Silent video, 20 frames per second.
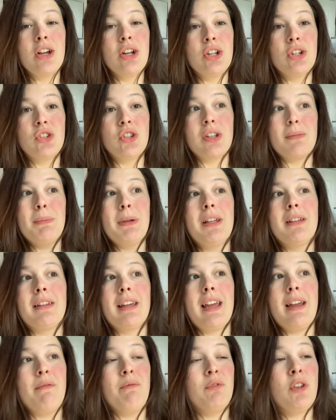just because
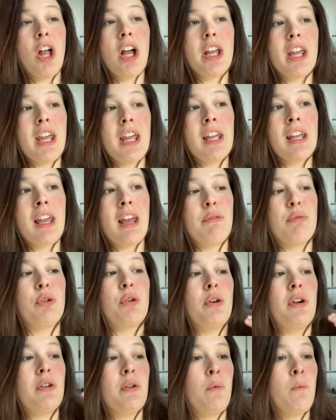I am vlogging and
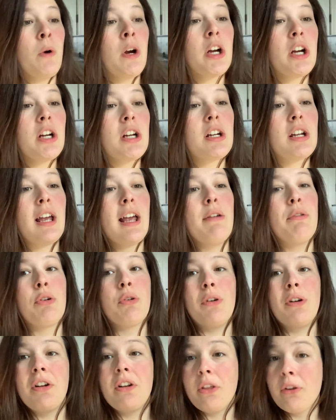we're going to work and we're
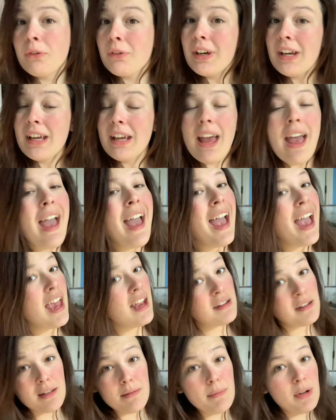going to the rink.
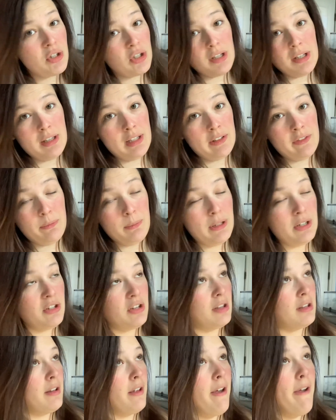It's just much easier for me to
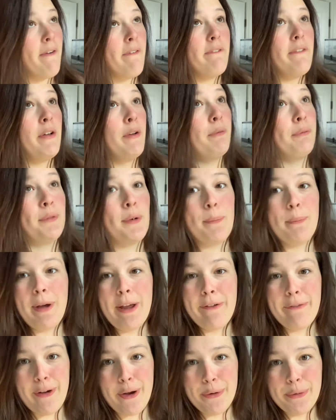just film from my
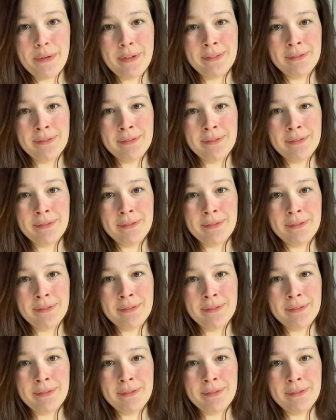phone.